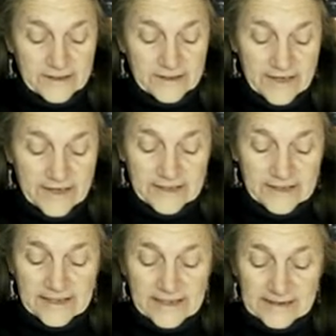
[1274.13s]
that
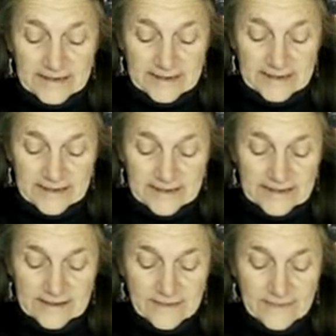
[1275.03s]
educates the
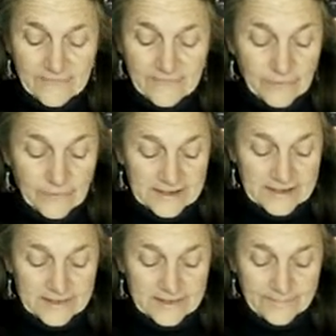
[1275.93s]
citizen for
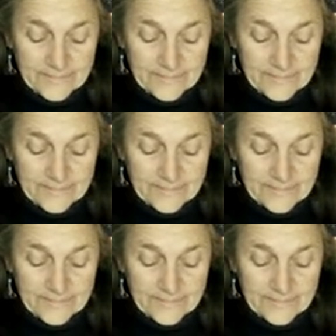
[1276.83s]
wisdom.